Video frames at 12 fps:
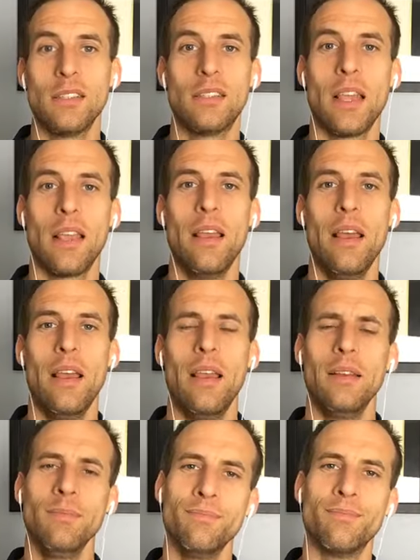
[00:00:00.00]
and say,
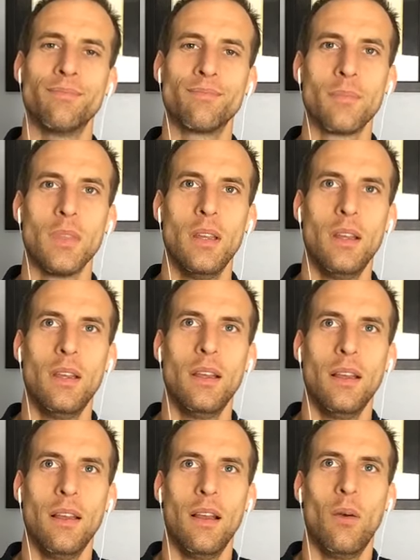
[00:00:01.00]
hmm,
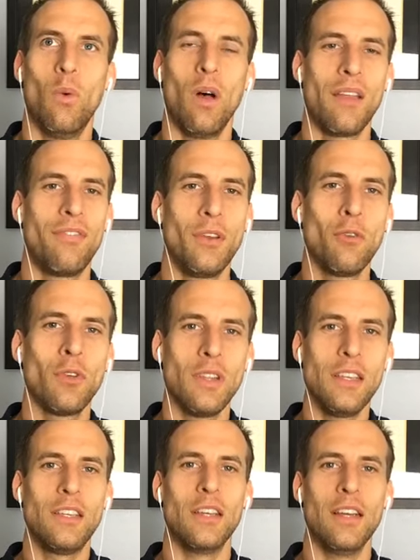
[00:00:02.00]
well, I feel
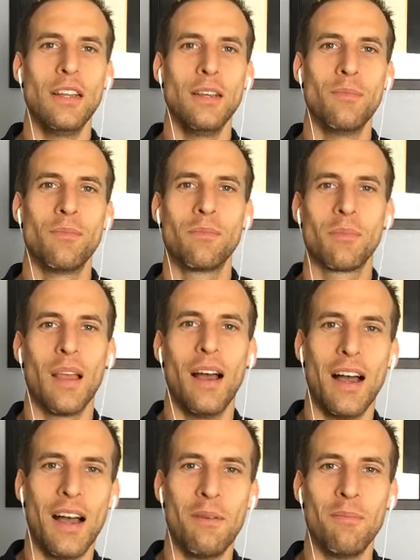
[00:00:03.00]
really good.
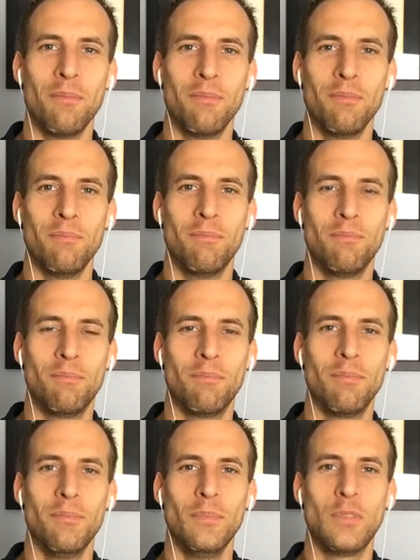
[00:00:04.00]
Um,
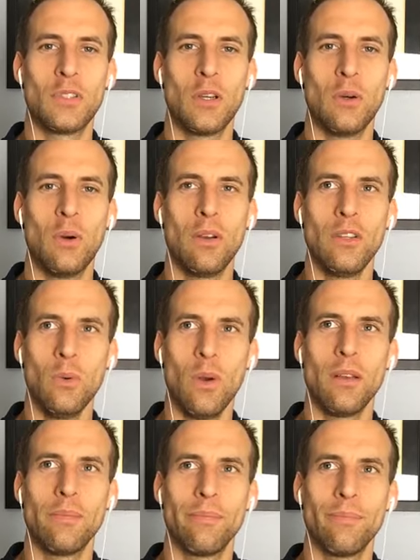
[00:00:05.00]
so, you know
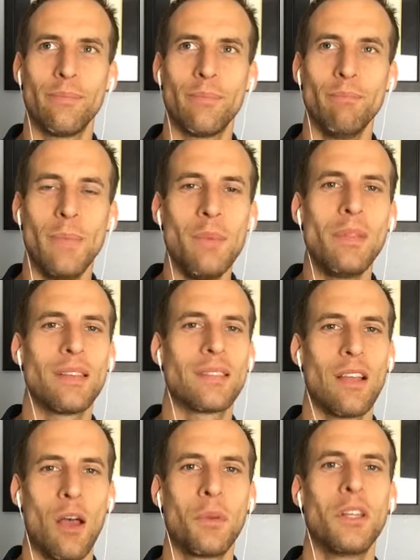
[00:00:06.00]
what? Maybe this
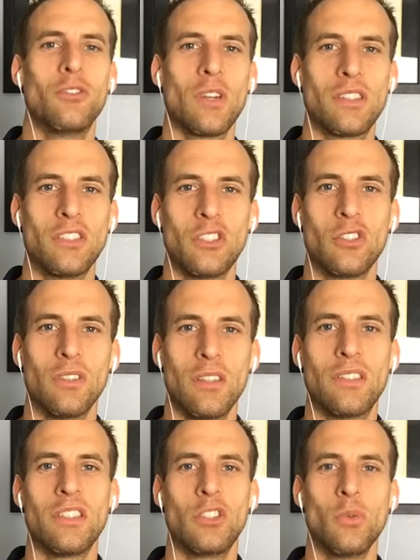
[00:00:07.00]
is how I'm going to address this,
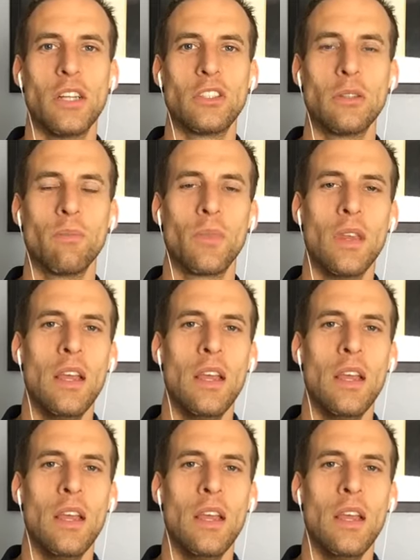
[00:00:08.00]
this situation.